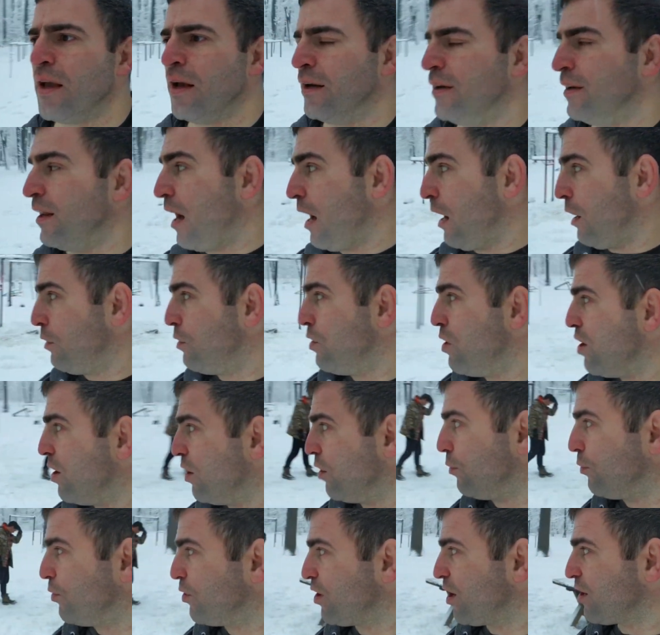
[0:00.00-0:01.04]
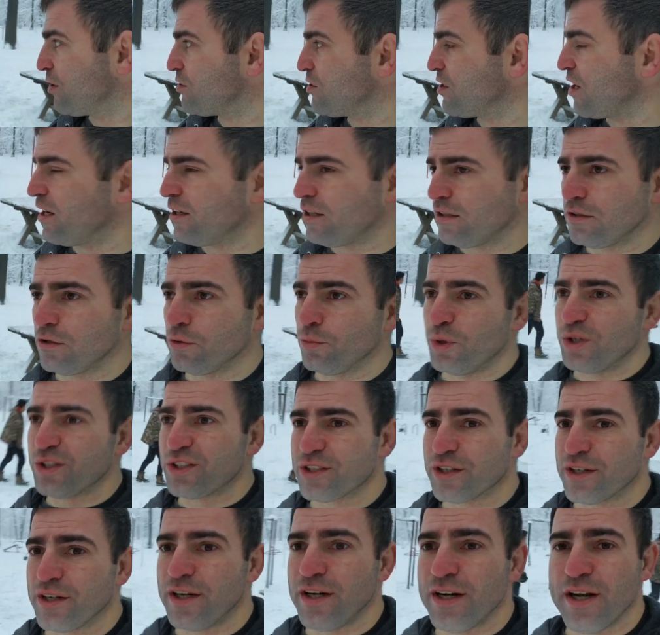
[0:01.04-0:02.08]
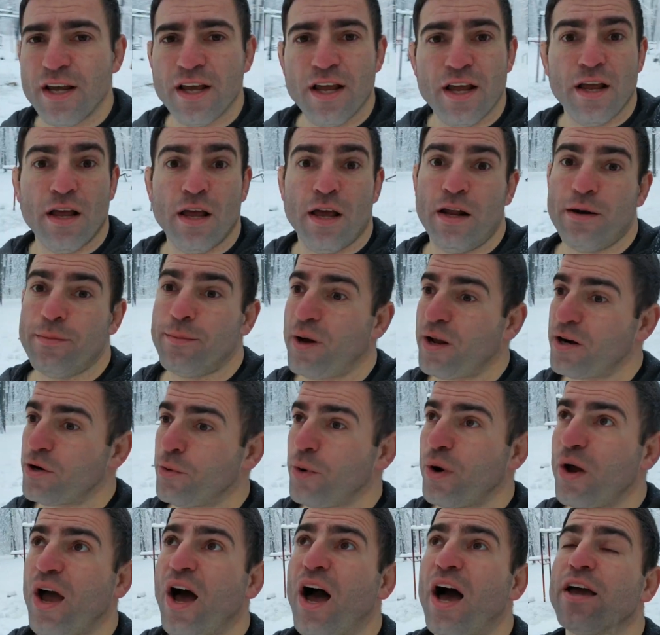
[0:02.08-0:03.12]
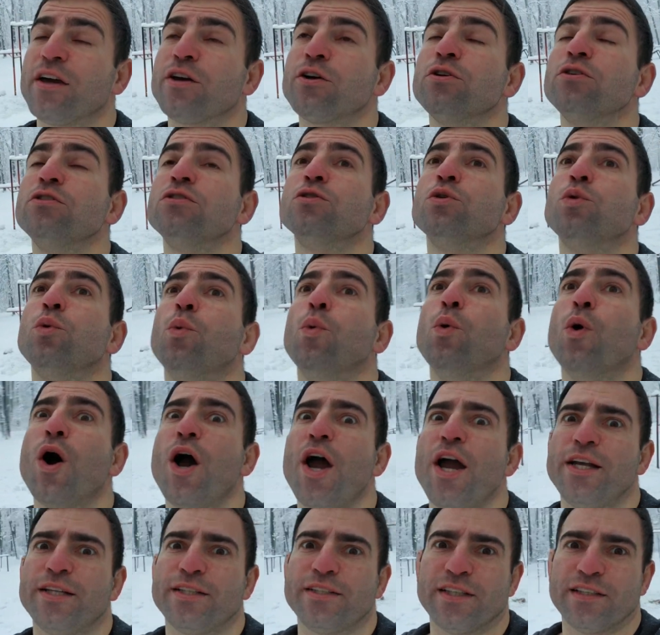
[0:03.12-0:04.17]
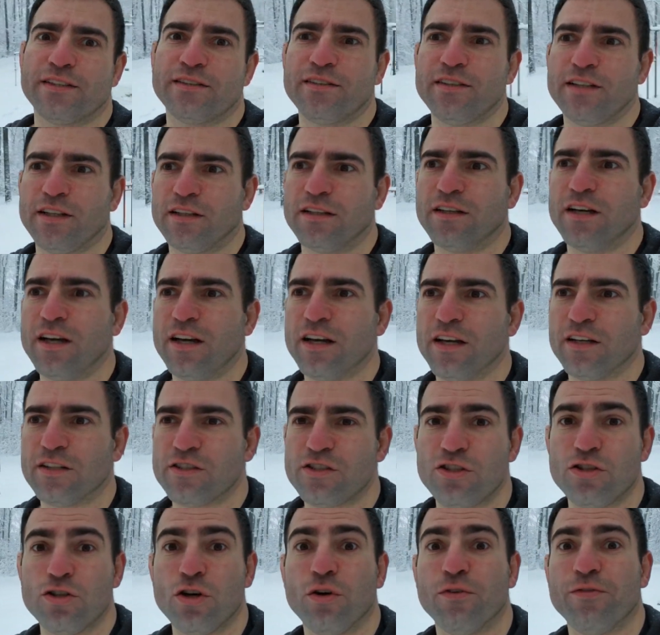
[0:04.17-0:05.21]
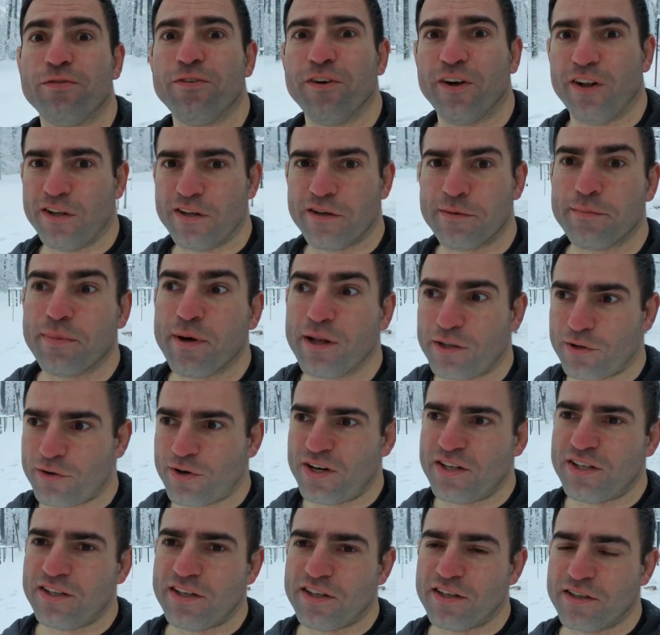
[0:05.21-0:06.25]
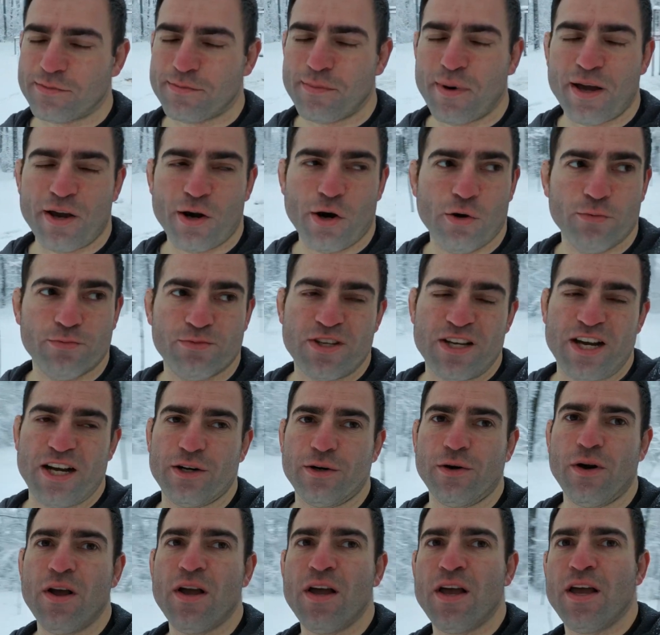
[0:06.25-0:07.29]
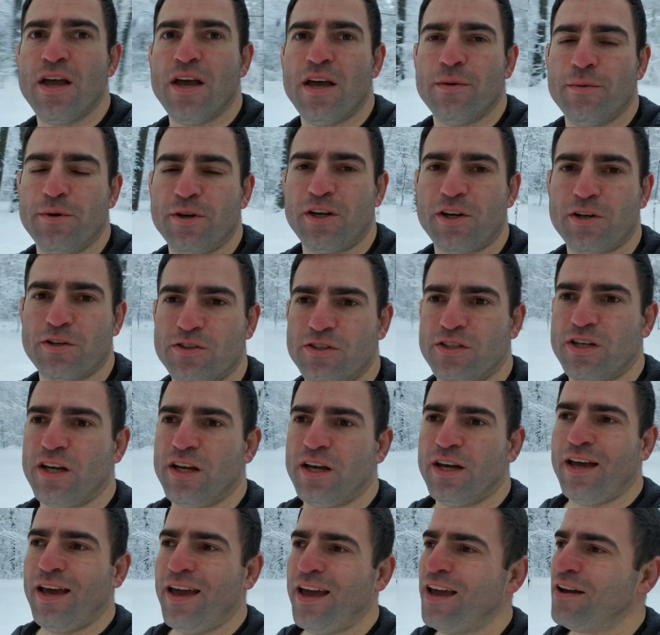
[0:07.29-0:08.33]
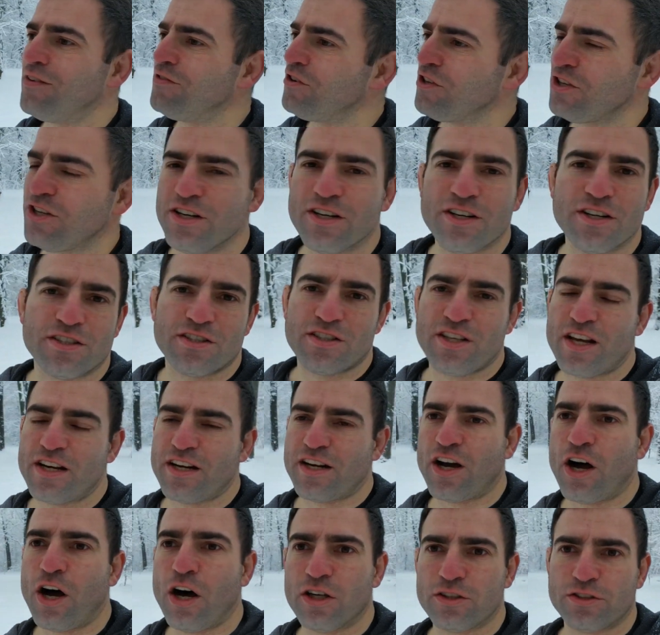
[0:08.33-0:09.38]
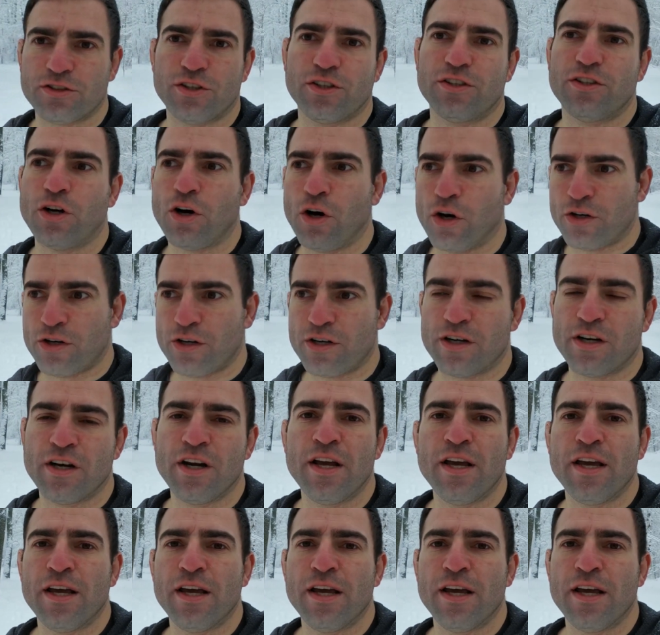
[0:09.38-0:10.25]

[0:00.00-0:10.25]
Now we're outside in the winter, and by the way, I couldn't wait until snow fell in Belgrade here at my hometown, because every year it's getting hotter and hotter.